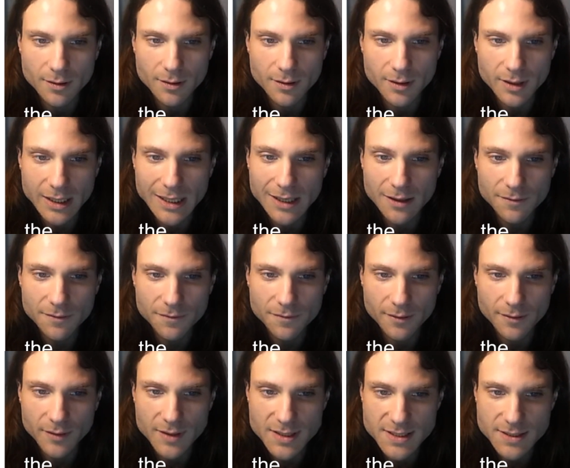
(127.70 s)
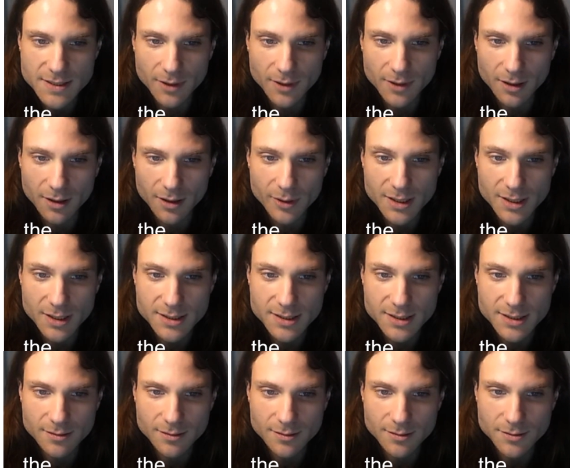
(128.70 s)
If this evaluates
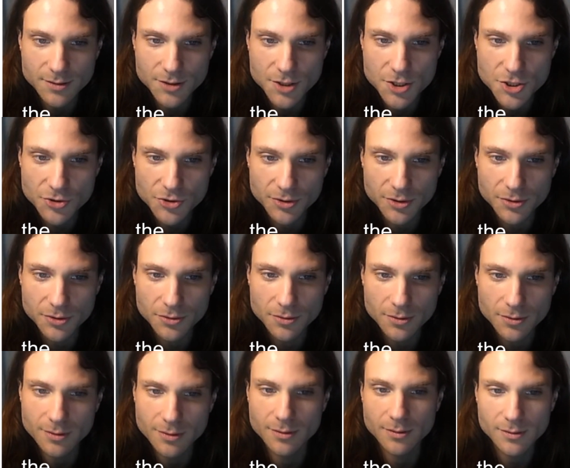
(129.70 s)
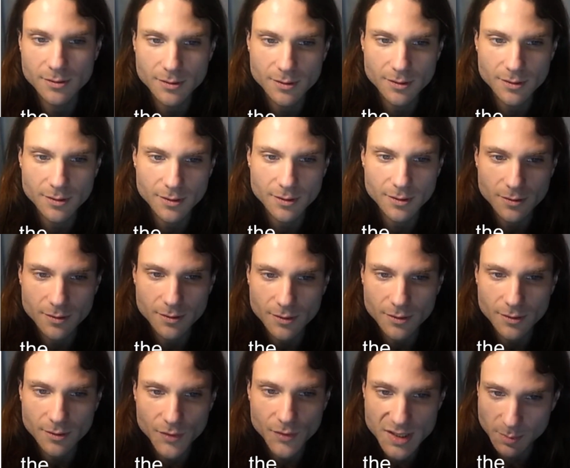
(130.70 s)
to true,
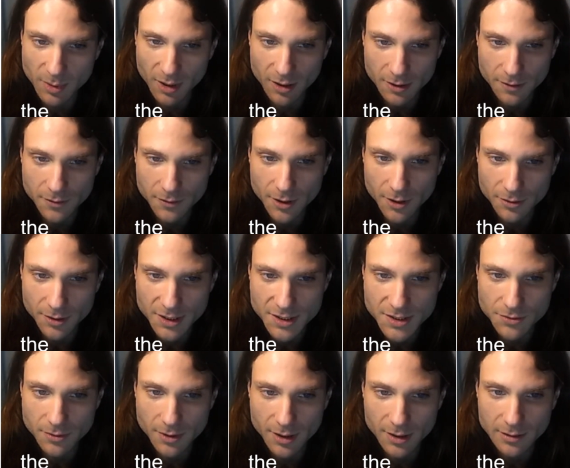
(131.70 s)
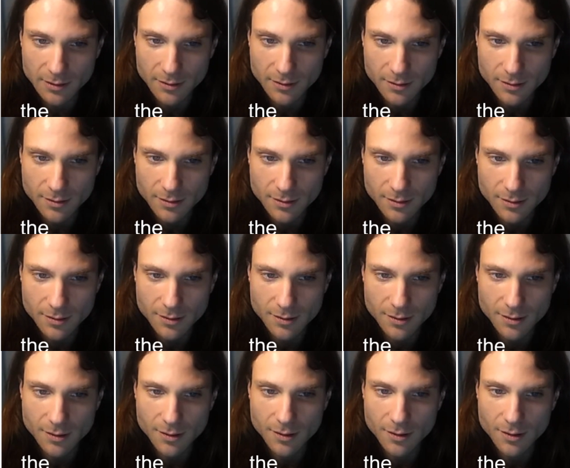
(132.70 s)
this block of code gets run,
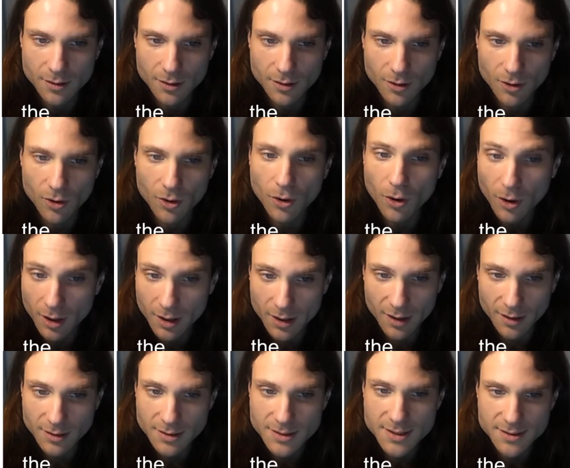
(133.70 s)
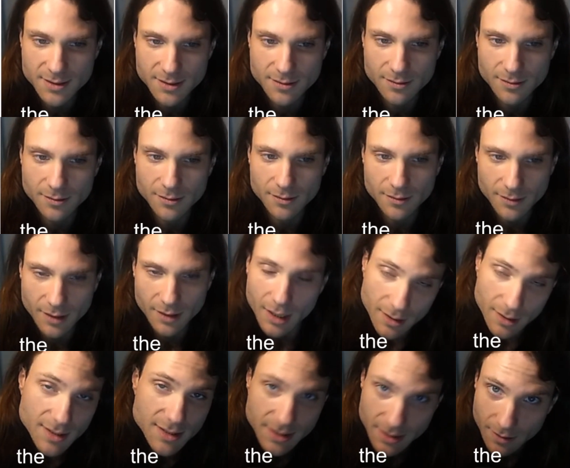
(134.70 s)
or else, that
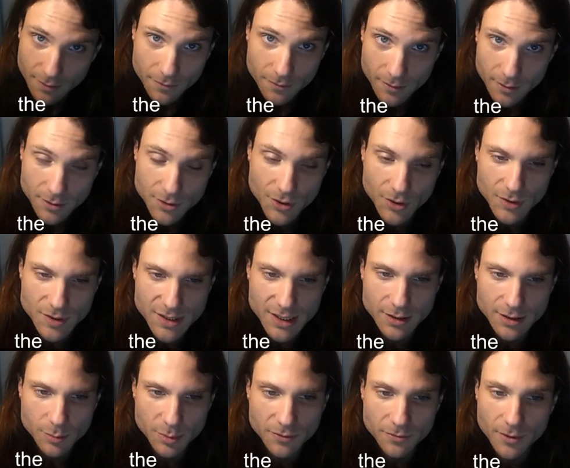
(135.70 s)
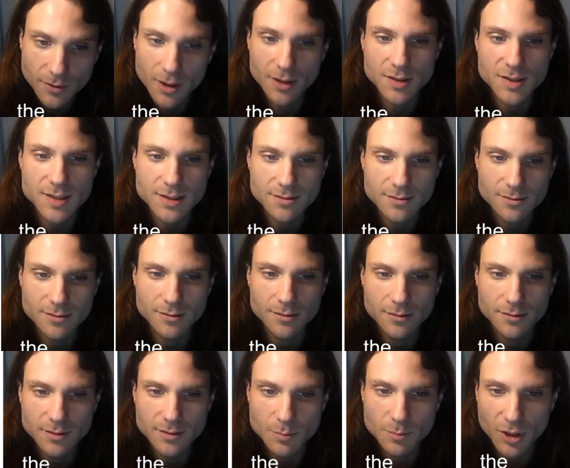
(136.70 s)
is, if it turns out to be false,
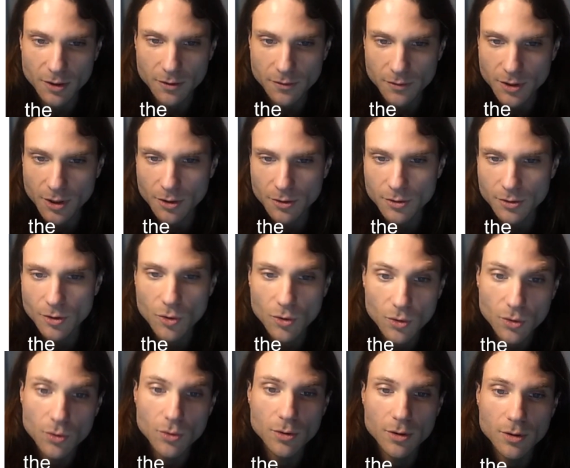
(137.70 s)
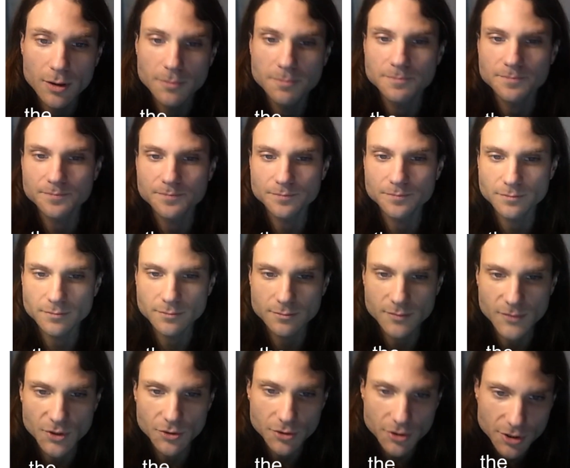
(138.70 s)
block of code. Or
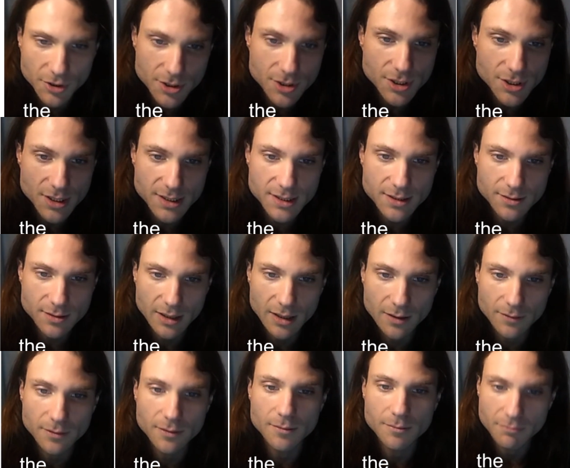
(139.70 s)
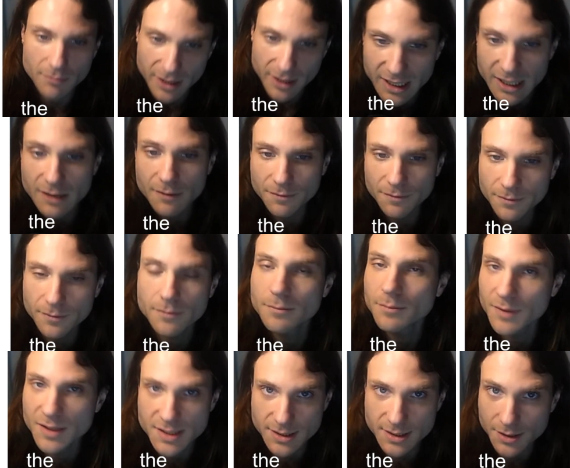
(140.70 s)
you could just have if
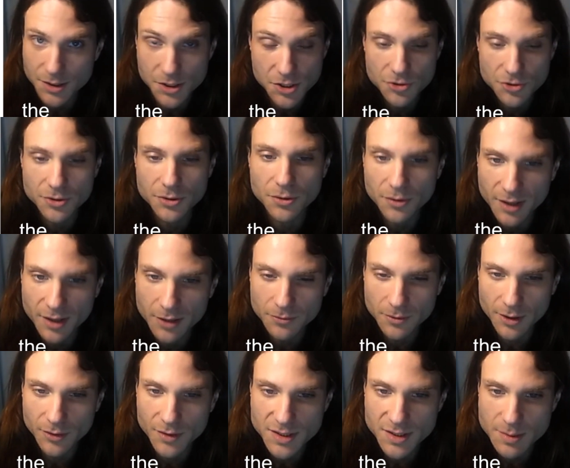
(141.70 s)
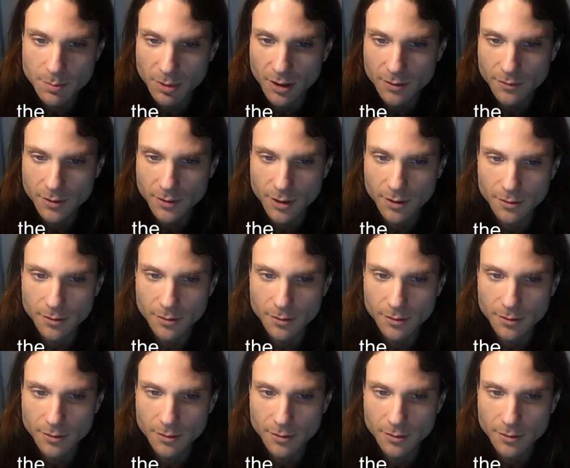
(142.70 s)
this thing is true, then run this block of code.